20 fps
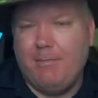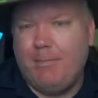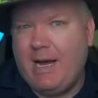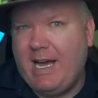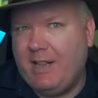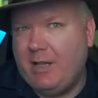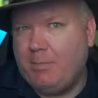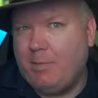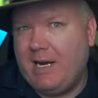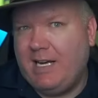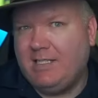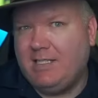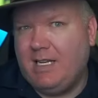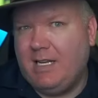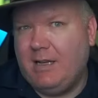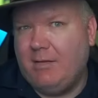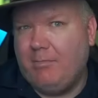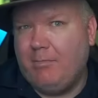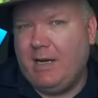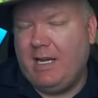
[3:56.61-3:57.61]
by the
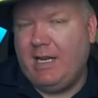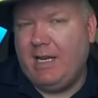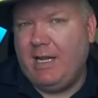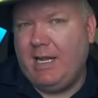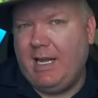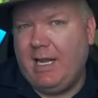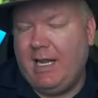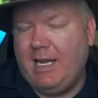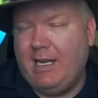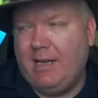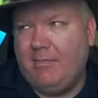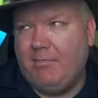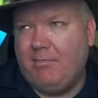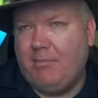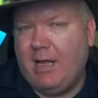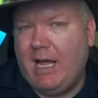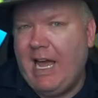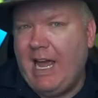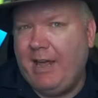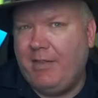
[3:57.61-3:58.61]
president, but
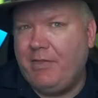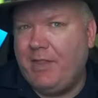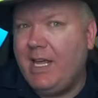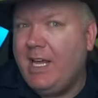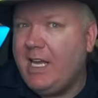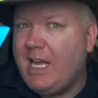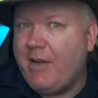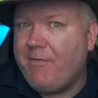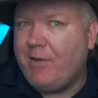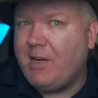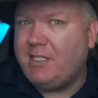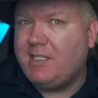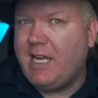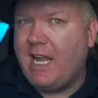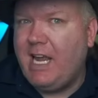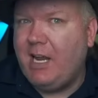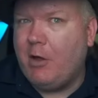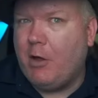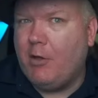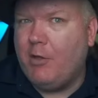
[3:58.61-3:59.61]
in I think every state,